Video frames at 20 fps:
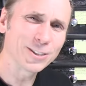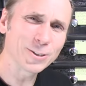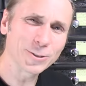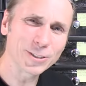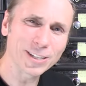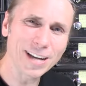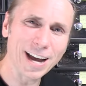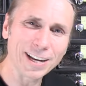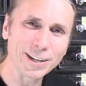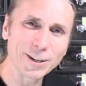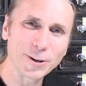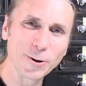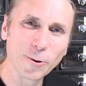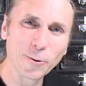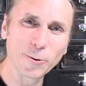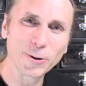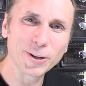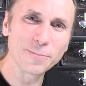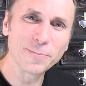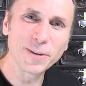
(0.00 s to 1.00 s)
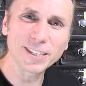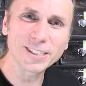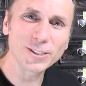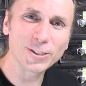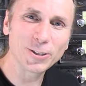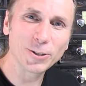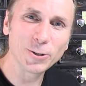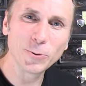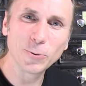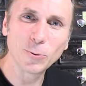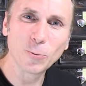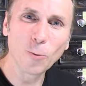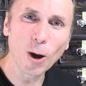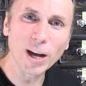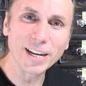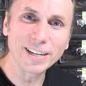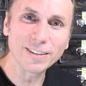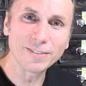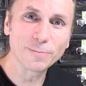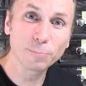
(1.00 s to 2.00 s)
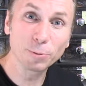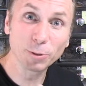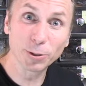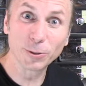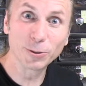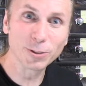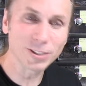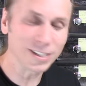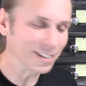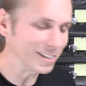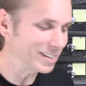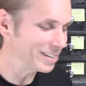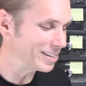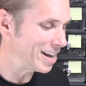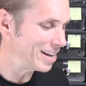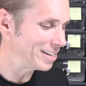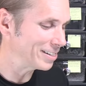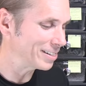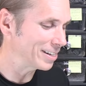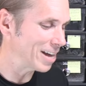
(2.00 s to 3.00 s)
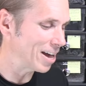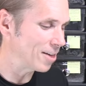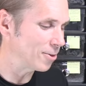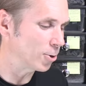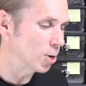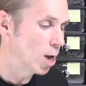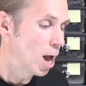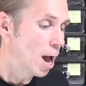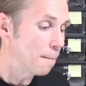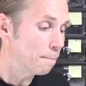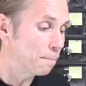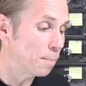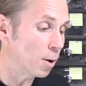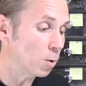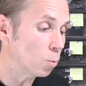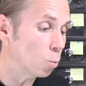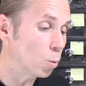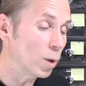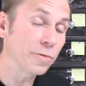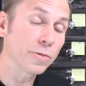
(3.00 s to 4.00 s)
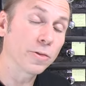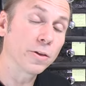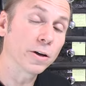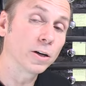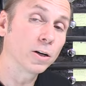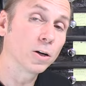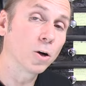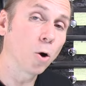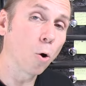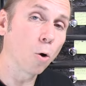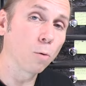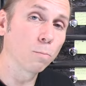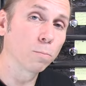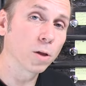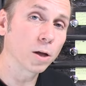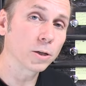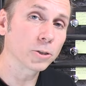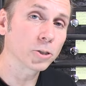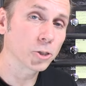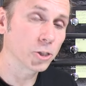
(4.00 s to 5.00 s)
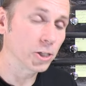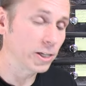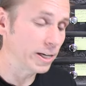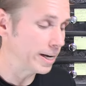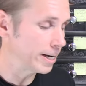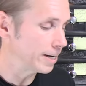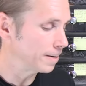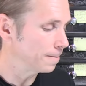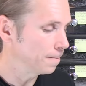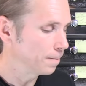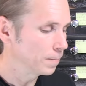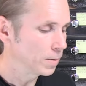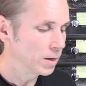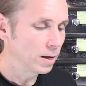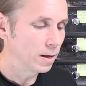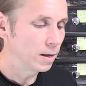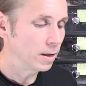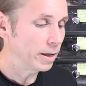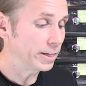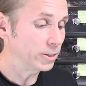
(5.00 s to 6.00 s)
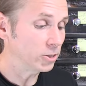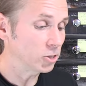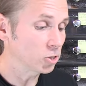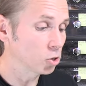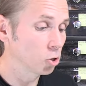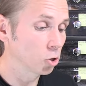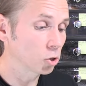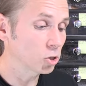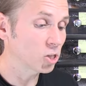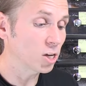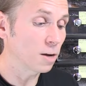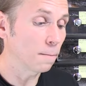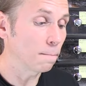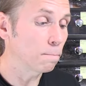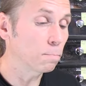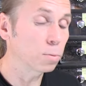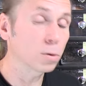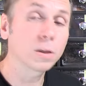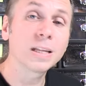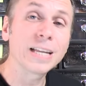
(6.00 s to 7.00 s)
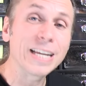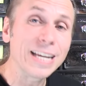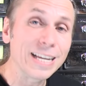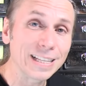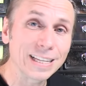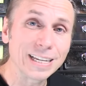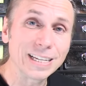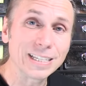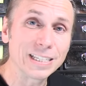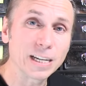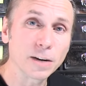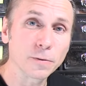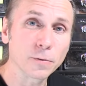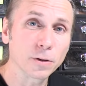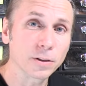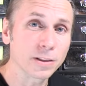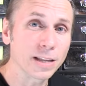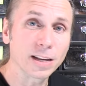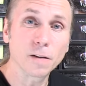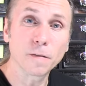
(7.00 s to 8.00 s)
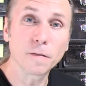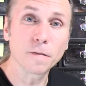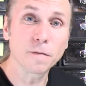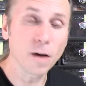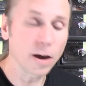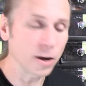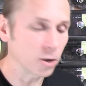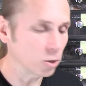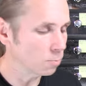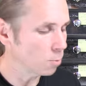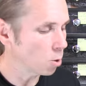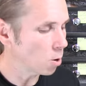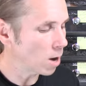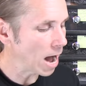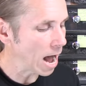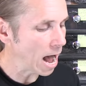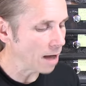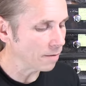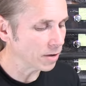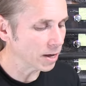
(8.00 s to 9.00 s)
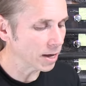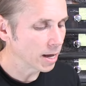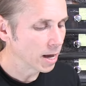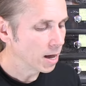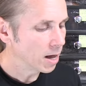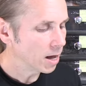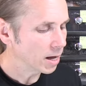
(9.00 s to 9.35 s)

So it's kind of cool when you mix two white producing snakes together, but with the gold blush gene, it just looks completely different than a Fire Mojave.